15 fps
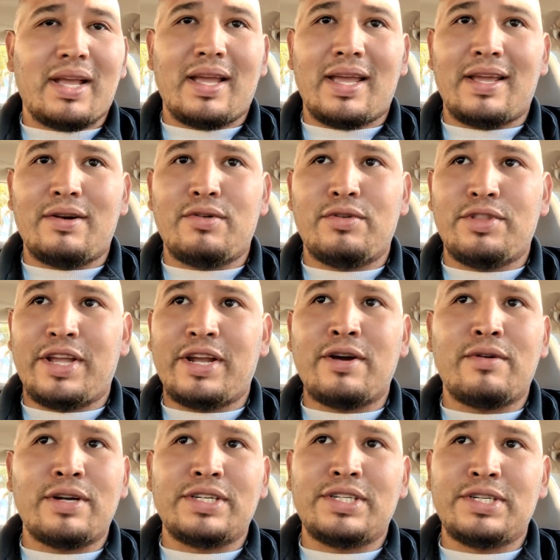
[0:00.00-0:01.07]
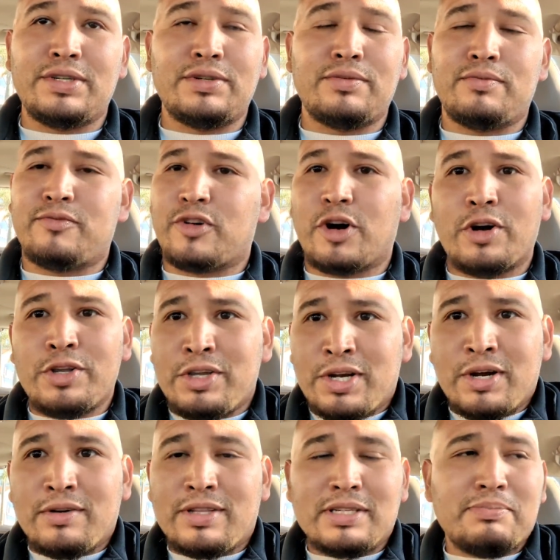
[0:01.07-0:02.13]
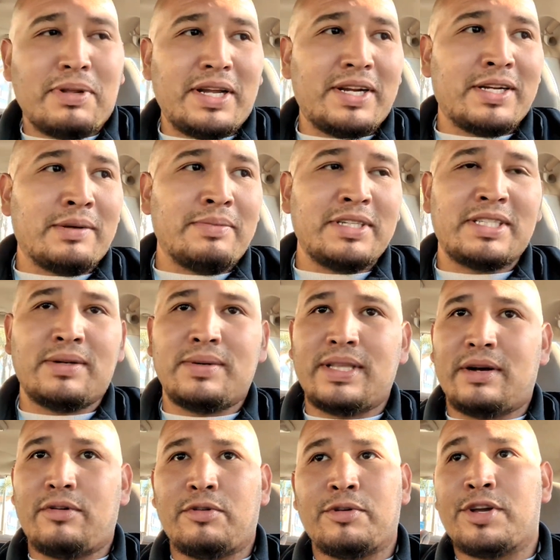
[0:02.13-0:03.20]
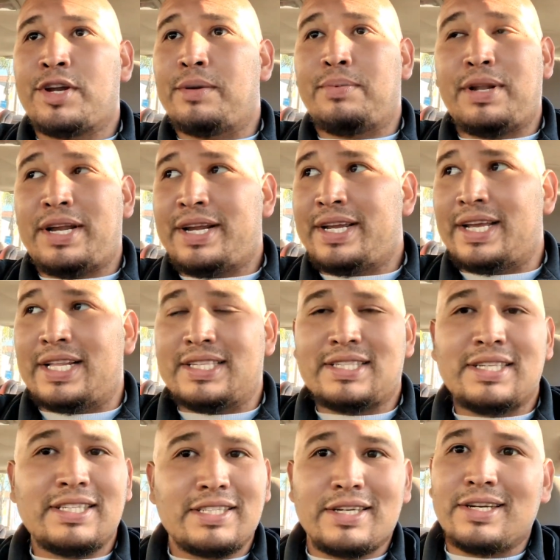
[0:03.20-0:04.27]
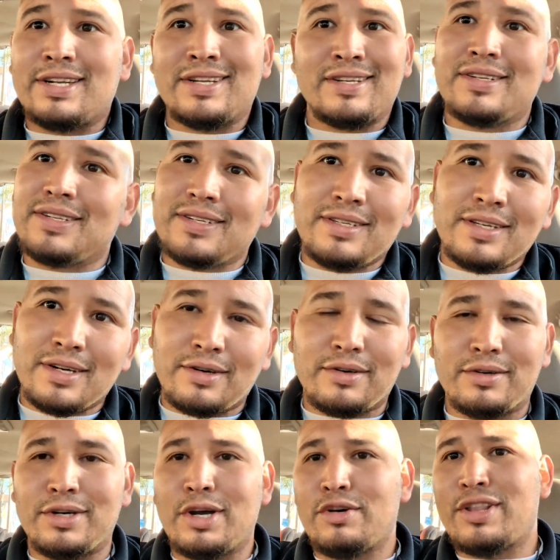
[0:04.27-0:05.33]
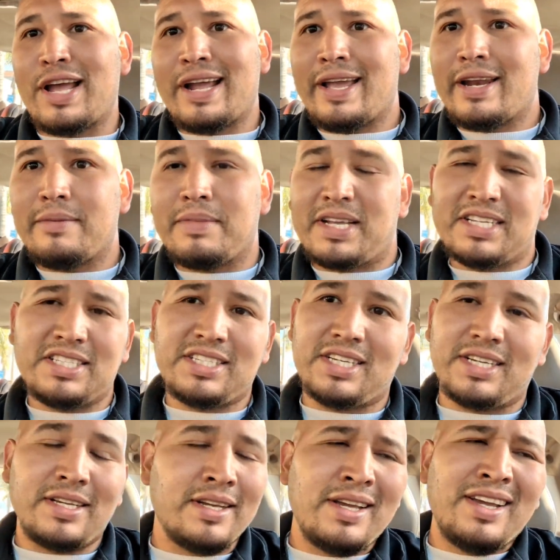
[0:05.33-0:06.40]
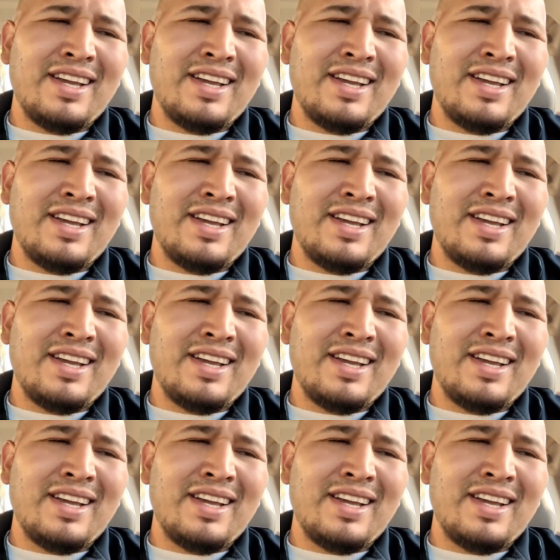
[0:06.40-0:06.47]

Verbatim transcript: and who they're going to. For all you know, this player could be someone that we're going to play against. It's good to, you know, know thy enemy and shit.